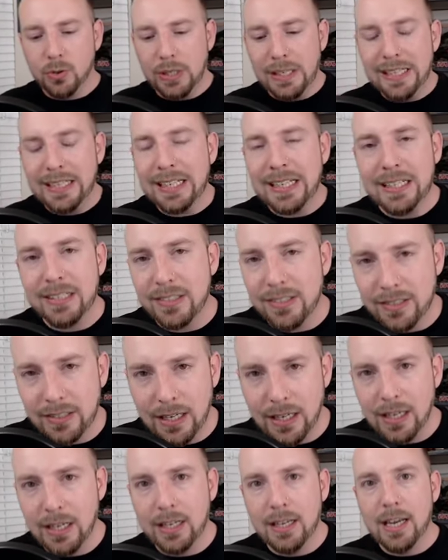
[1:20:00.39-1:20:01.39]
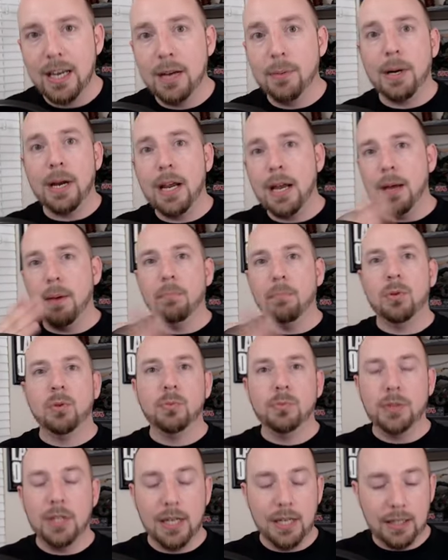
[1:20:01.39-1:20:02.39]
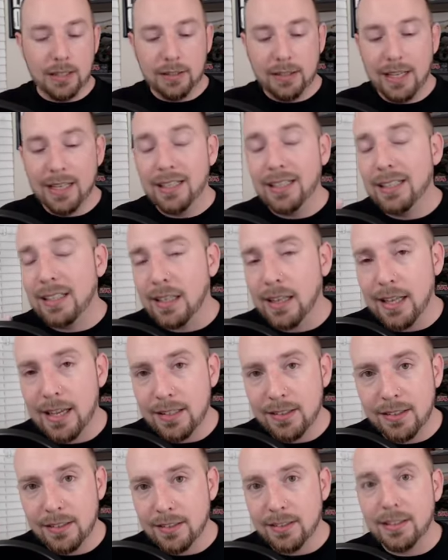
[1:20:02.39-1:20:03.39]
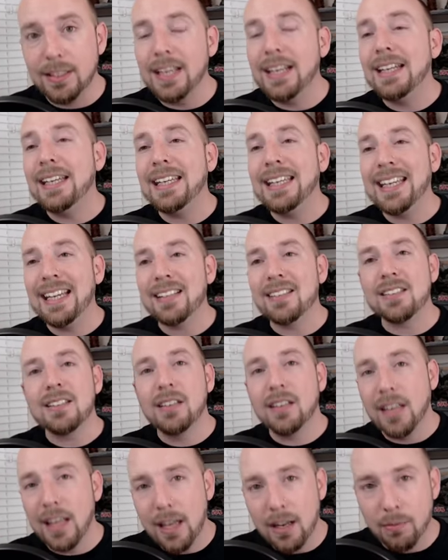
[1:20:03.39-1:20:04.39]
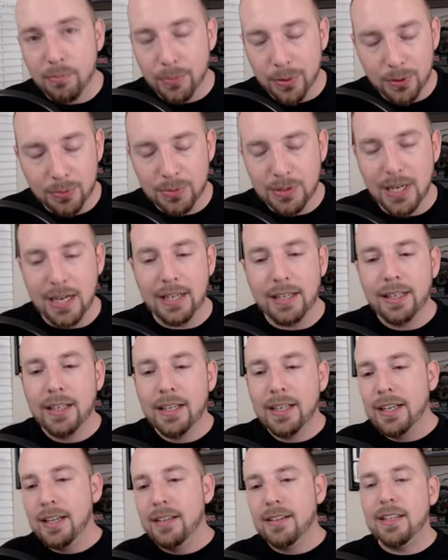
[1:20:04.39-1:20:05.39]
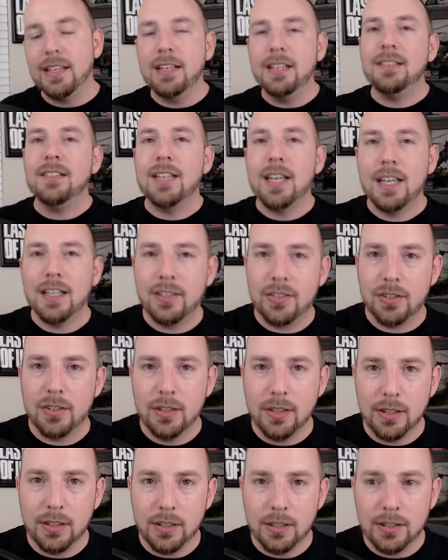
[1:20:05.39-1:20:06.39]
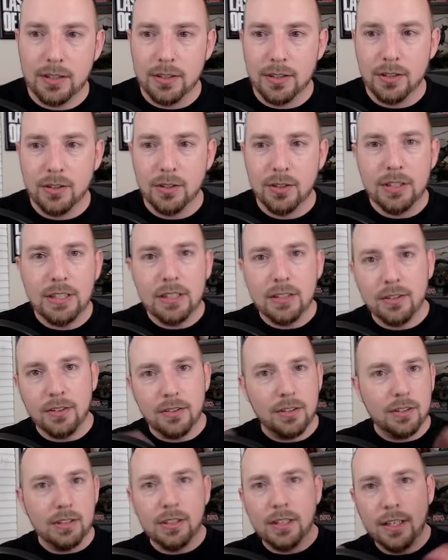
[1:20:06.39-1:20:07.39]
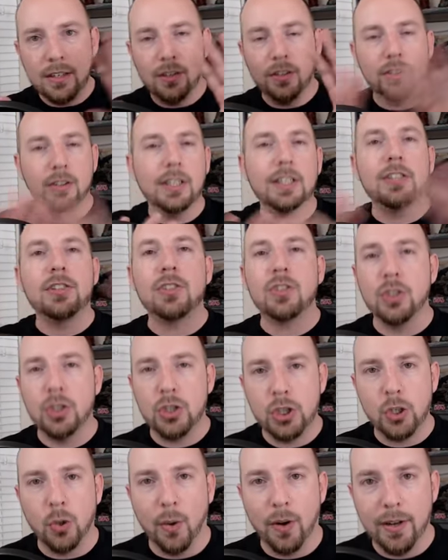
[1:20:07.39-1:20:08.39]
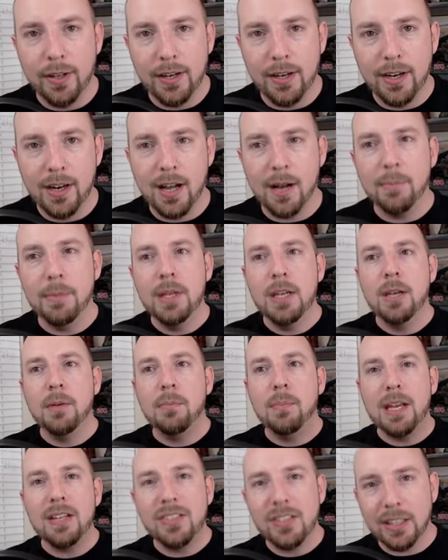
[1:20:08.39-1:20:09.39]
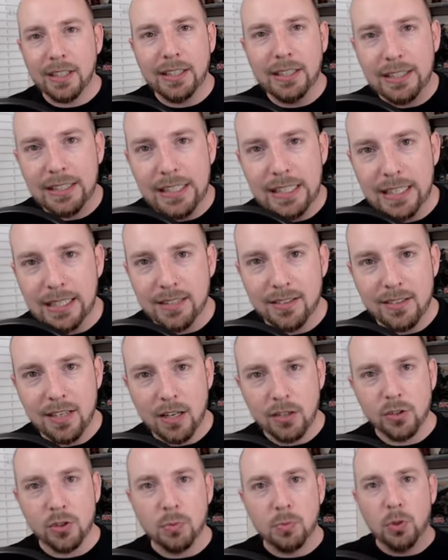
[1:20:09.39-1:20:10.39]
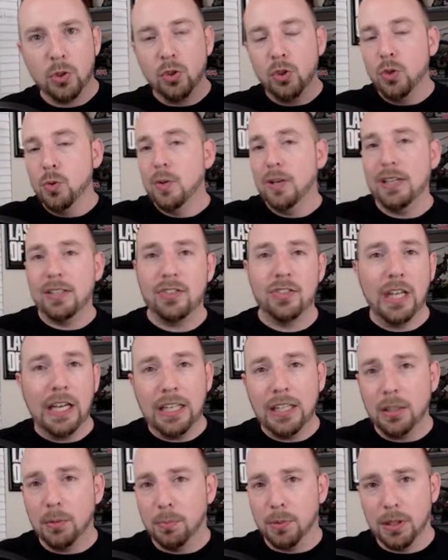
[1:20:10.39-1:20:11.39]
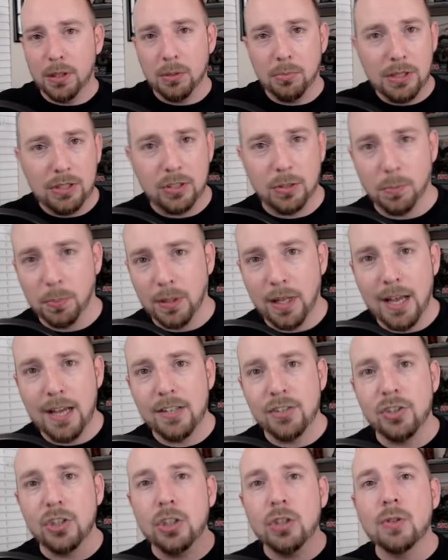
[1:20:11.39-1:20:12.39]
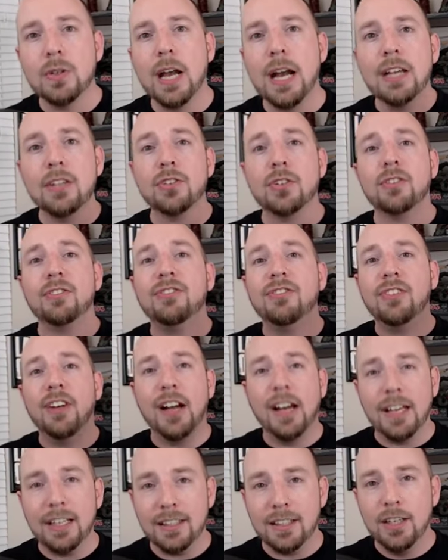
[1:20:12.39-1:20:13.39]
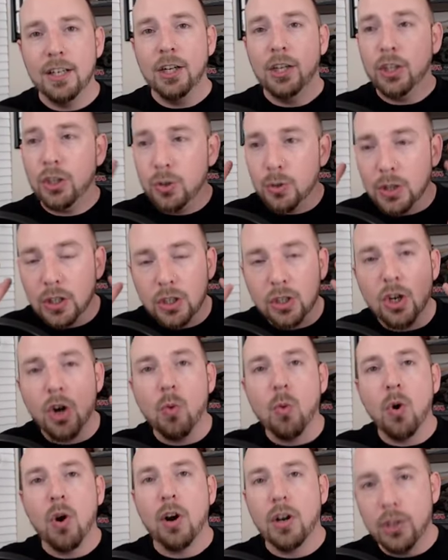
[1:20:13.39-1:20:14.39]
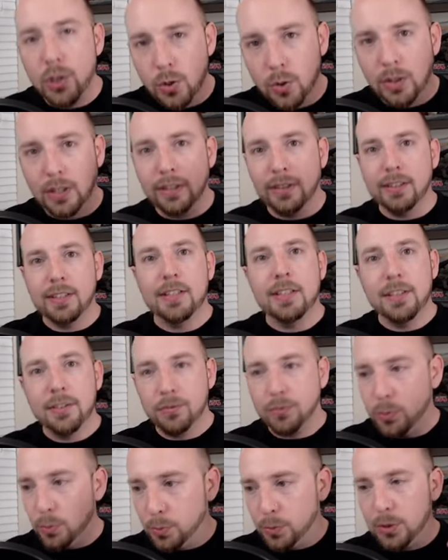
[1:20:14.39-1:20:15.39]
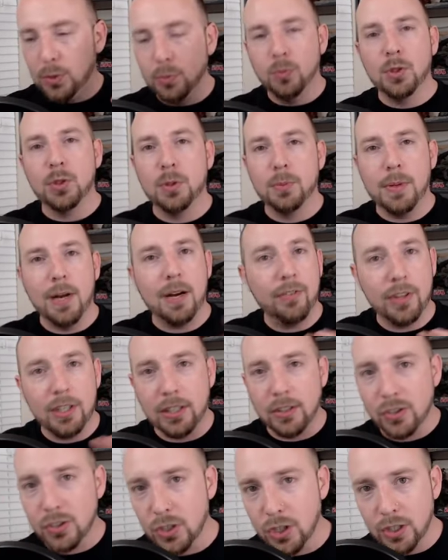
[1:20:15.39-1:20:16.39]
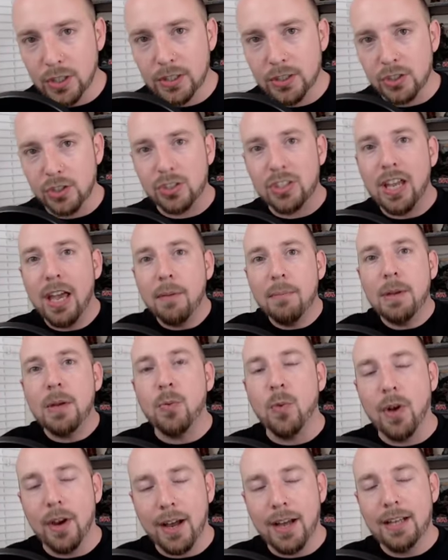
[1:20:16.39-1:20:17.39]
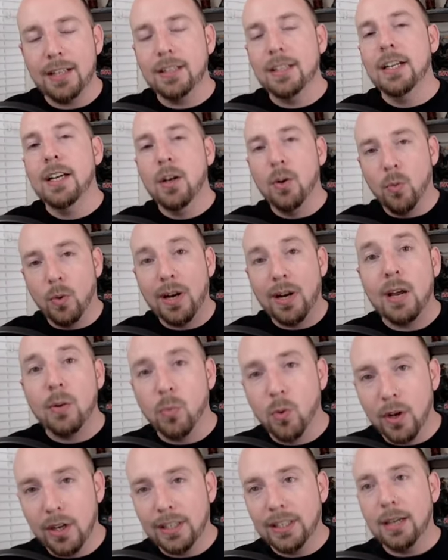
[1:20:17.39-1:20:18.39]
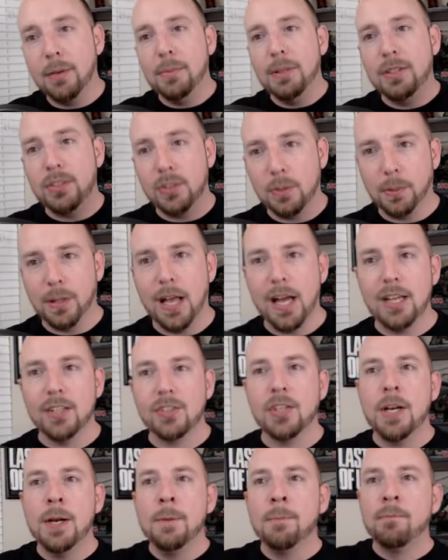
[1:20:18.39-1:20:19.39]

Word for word: He gets uh, Abraham. Boom, done. Then he Then he gets Glenn. Boom, done. Then he takes, uh, let's shorten it up. Basically, Negan tells him, you do what I say, you bring me supplies, and you guys are fine. You can go on, you can live, whoop-de-whoop, everything's good. Just get me what I, what I want. Get me supplies.